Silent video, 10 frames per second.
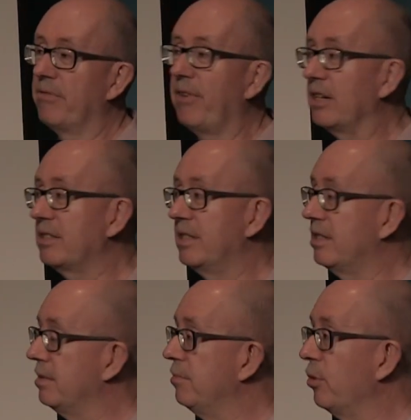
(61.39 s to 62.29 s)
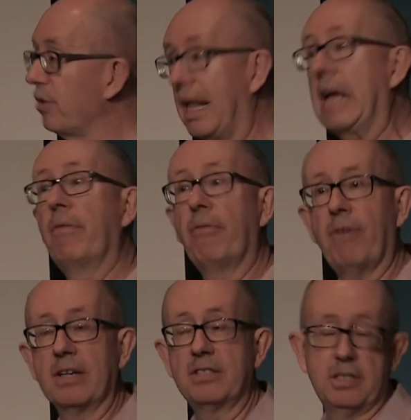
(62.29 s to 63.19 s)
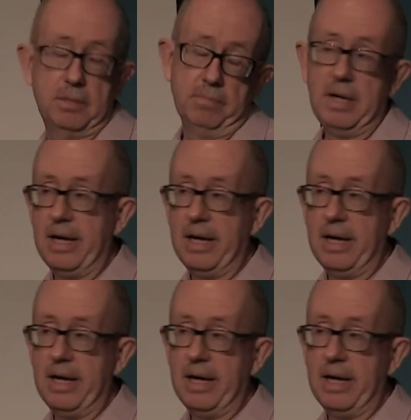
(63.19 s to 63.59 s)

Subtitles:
to the file system, or the lack of a file system,